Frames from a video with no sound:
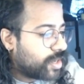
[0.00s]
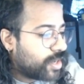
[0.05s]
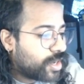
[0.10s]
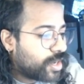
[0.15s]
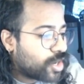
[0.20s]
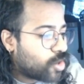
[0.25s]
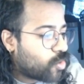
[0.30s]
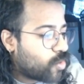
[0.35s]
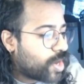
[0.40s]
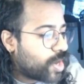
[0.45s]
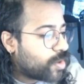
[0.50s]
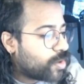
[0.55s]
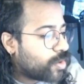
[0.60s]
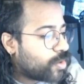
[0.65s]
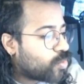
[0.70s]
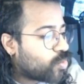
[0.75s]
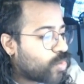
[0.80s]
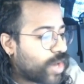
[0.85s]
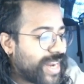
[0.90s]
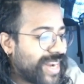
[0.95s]
credit
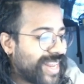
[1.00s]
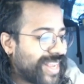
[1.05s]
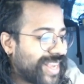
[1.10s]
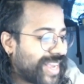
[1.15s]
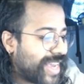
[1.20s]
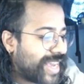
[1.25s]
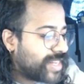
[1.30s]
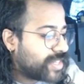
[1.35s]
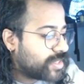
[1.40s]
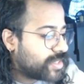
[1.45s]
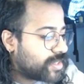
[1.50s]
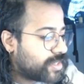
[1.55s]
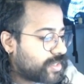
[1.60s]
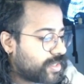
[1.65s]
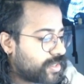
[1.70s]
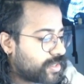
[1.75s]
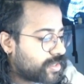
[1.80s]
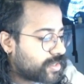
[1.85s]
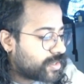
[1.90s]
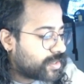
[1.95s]
rating
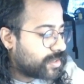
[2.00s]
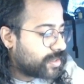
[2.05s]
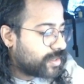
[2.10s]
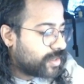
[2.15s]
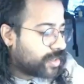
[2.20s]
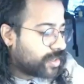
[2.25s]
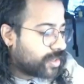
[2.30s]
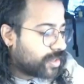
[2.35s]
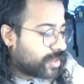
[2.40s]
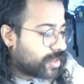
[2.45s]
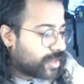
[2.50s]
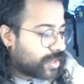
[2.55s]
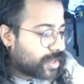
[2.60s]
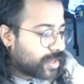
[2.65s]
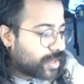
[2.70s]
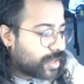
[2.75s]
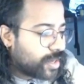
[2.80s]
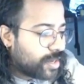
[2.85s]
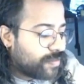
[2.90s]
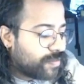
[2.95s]
agencies,
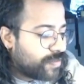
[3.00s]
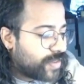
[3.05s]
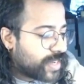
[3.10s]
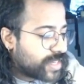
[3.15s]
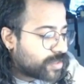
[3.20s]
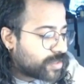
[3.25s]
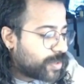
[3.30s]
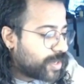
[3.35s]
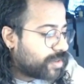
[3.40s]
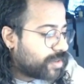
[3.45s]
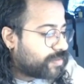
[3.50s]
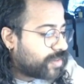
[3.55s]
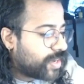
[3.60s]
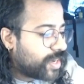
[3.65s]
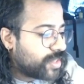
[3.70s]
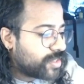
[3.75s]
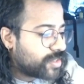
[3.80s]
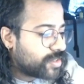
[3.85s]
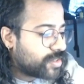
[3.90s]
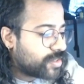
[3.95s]
investment
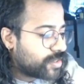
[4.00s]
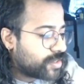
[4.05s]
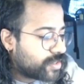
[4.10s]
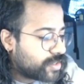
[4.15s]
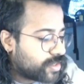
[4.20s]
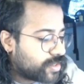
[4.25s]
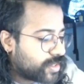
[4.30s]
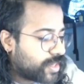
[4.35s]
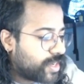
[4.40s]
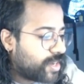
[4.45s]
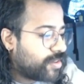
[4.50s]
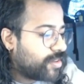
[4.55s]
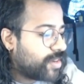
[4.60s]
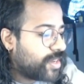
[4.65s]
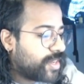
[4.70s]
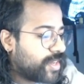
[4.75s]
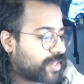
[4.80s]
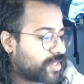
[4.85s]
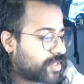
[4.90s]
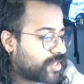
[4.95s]
advisors,
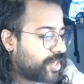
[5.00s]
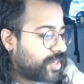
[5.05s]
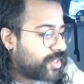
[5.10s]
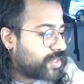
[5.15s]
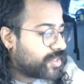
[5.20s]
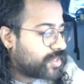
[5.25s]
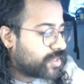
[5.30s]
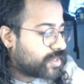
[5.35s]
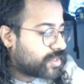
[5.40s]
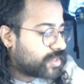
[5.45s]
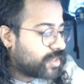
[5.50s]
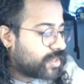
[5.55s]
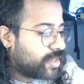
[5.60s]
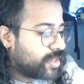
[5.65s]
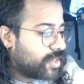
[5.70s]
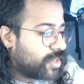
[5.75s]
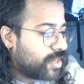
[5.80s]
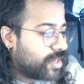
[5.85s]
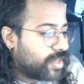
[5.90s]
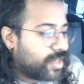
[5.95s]
security exchanges.
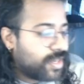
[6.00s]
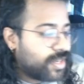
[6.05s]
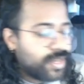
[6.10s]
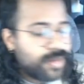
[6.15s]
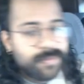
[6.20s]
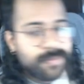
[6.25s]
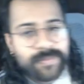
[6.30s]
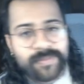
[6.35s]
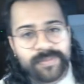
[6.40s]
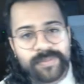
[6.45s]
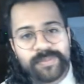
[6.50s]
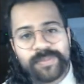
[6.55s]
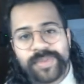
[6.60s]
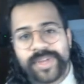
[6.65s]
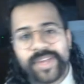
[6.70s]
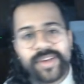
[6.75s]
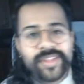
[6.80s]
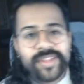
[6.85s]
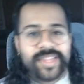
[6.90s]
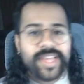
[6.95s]

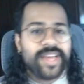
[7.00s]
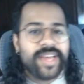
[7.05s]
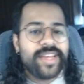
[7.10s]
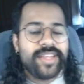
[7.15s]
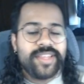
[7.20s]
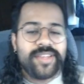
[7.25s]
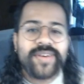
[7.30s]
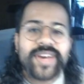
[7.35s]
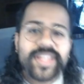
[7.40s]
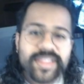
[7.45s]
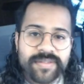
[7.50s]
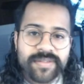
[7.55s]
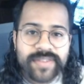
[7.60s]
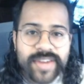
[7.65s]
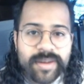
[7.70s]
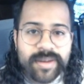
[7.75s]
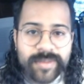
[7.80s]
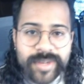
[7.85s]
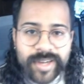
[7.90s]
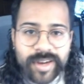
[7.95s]
Beyond that, you got the
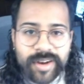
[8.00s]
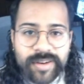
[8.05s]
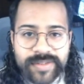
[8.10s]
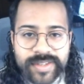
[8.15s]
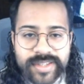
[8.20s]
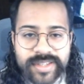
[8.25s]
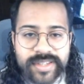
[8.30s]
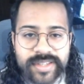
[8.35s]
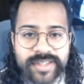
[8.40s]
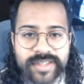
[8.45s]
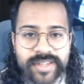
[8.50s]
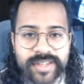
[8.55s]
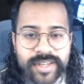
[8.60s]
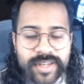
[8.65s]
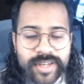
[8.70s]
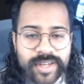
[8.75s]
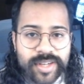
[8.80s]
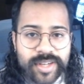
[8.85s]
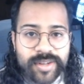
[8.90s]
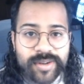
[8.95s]
family offices.
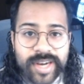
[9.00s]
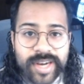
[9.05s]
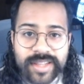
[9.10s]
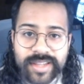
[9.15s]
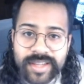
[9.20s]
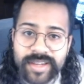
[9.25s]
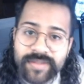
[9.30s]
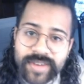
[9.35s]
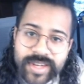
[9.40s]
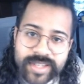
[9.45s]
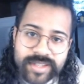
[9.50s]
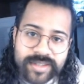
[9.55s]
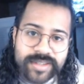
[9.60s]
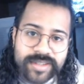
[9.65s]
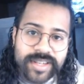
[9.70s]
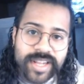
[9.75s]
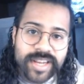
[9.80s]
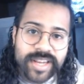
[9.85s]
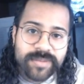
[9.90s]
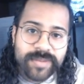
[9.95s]
You got the
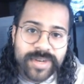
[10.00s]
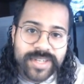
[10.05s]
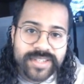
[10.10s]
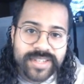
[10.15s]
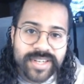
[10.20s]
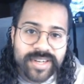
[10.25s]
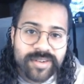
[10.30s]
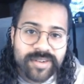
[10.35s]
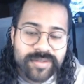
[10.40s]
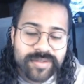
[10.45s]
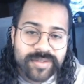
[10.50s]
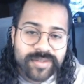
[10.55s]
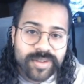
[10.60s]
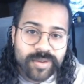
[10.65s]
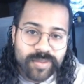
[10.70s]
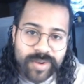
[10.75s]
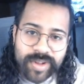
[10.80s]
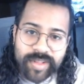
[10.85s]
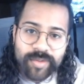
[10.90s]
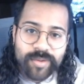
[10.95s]
investors like myself, the
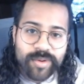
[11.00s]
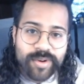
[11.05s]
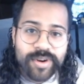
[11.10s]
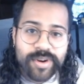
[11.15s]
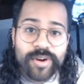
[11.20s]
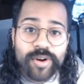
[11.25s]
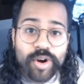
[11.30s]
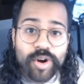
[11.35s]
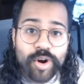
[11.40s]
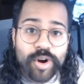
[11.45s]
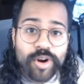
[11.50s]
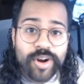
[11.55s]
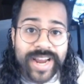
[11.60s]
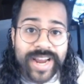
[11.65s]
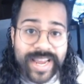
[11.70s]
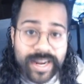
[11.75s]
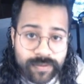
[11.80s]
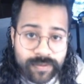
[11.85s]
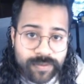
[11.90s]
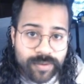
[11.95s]
ones who are
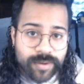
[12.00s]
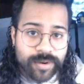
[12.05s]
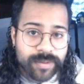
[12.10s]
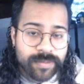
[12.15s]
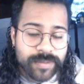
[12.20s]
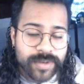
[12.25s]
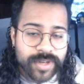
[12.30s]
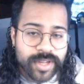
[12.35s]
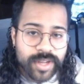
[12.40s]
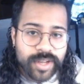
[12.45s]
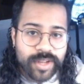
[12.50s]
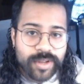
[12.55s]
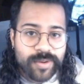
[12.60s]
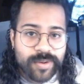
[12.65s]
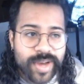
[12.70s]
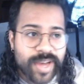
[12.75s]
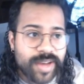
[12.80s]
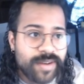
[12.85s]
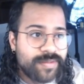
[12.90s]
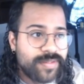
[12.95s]
informed. You
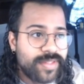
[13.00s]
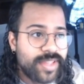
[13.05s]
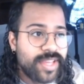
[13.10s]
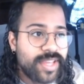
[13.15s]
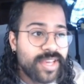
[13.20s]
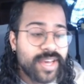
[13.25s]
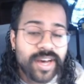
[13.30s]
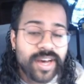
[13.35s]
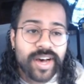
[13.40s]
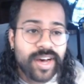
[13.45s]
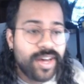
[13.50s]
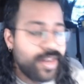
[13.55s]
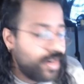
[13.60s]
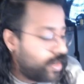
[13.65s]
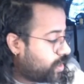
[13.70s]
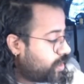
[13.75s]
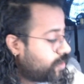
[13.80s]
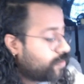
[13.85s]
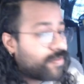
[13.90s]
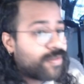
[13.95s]
have the
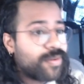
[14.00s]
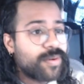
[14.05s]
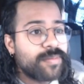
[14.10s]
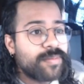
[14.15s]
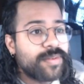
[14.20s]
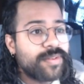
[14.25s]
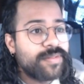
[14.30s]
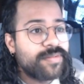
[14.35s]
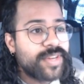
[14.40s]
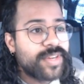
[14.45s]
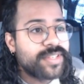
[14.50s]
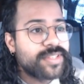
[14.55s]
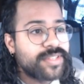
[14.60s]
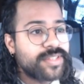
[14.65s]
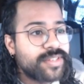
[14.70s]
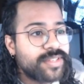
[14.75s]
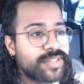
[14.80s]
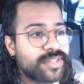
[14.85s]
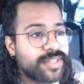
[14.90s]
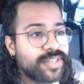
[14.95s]
uninformed
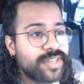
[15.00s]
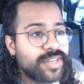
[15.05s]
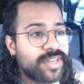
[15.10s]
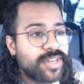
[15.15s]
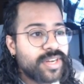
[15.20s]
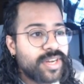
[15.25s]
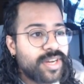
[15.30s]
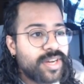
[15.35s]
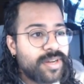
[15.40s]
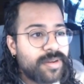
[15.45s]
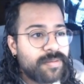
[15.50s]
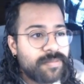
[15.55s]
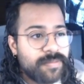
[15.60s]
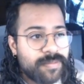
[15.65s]
investors. Um,